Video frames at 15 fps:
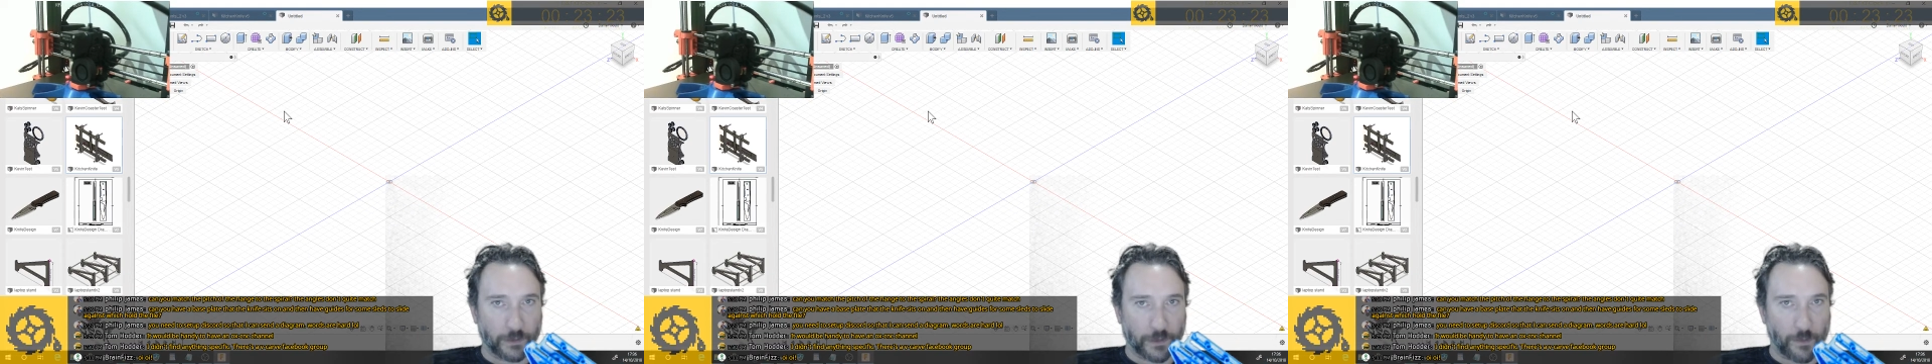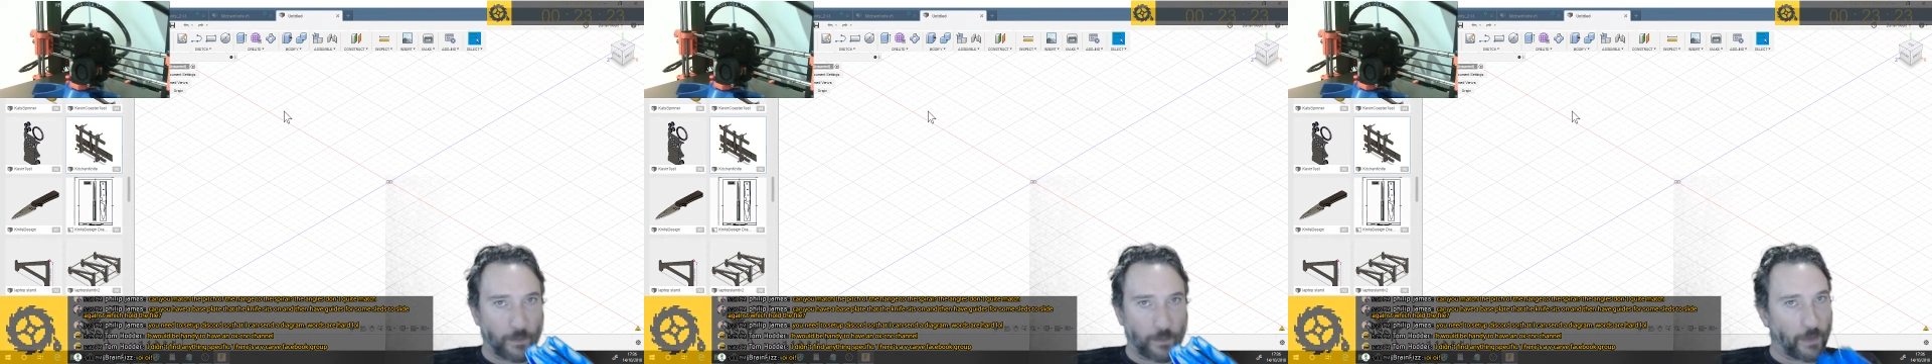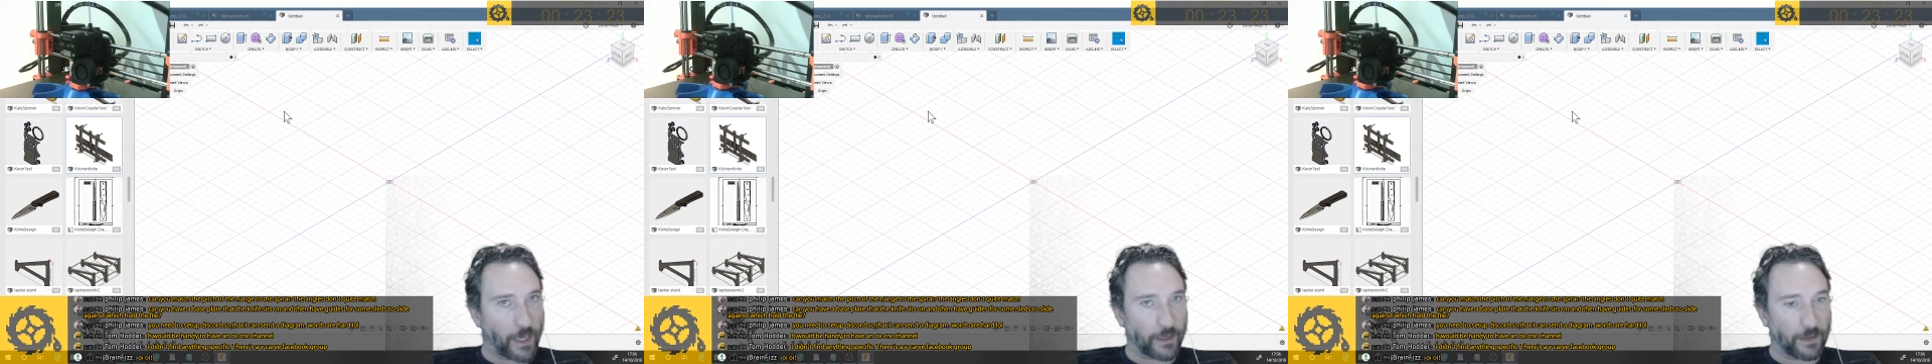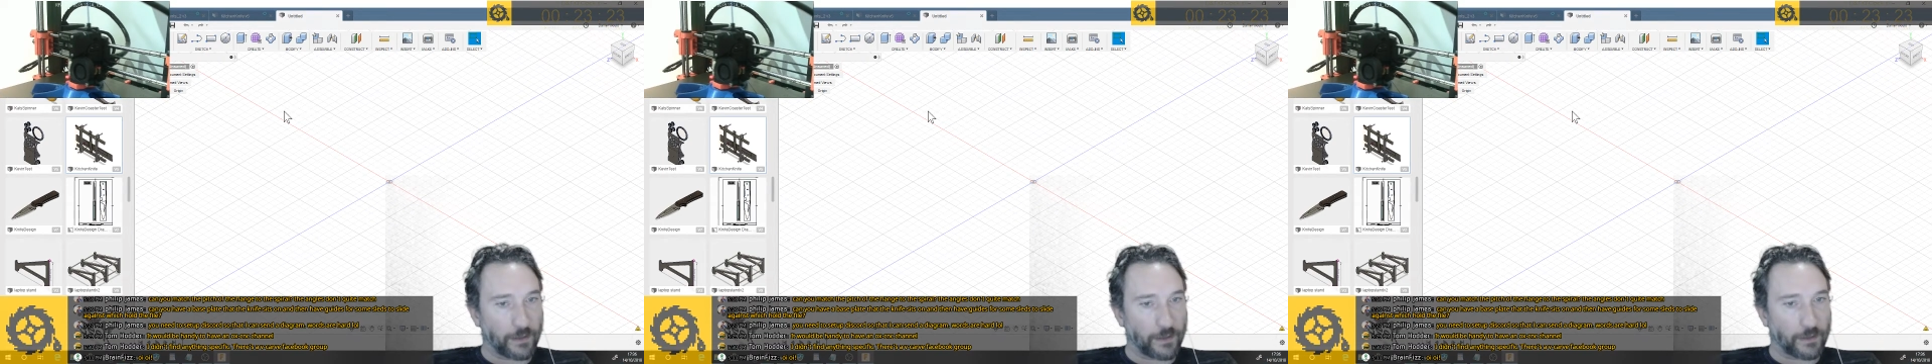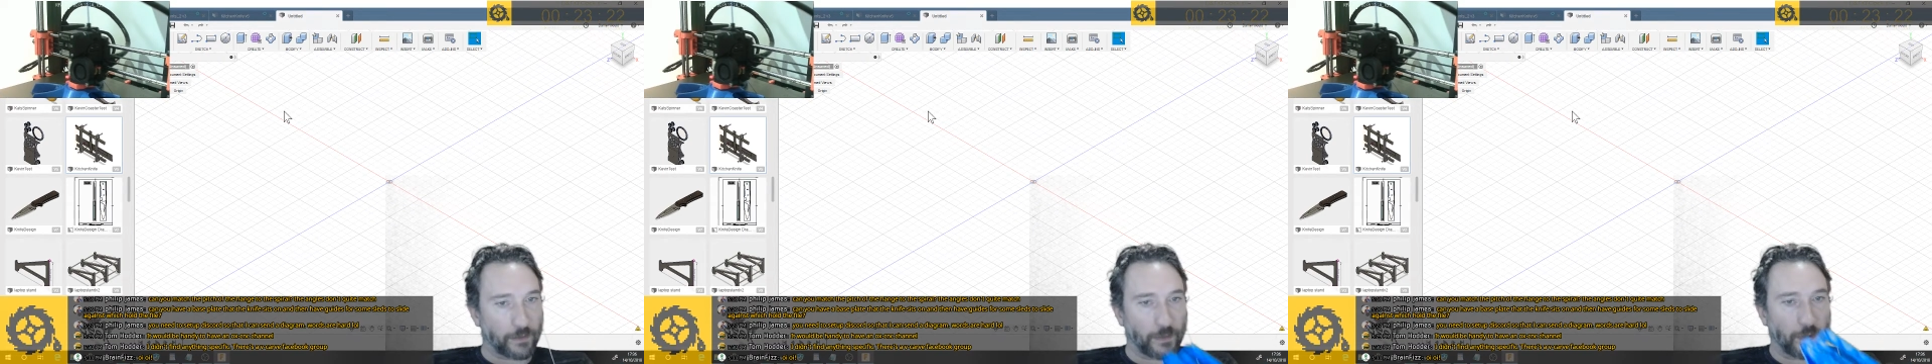to the
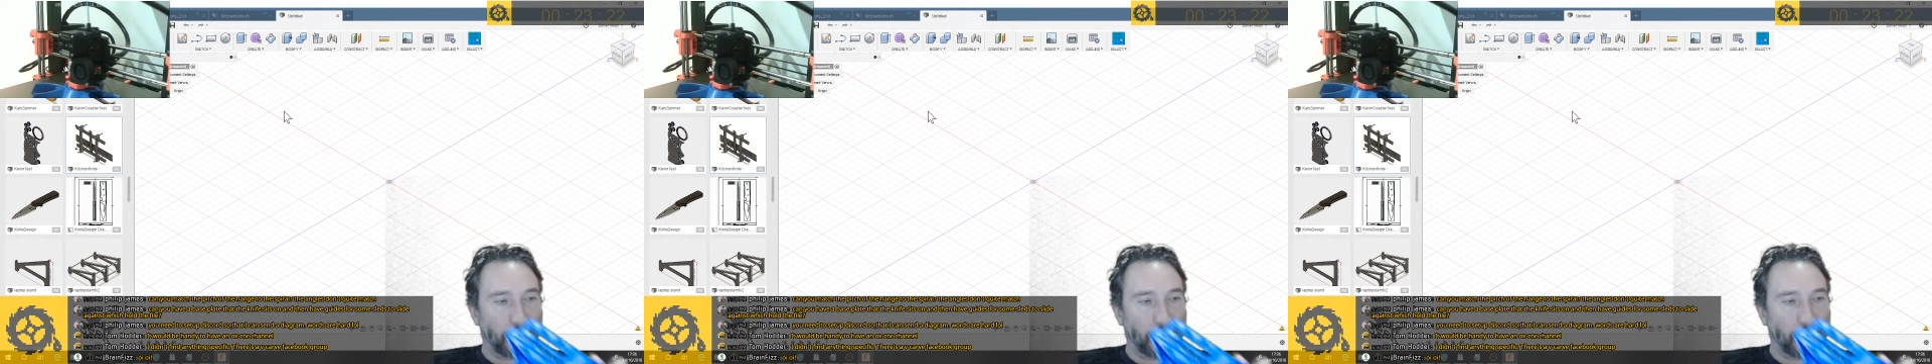mechanism.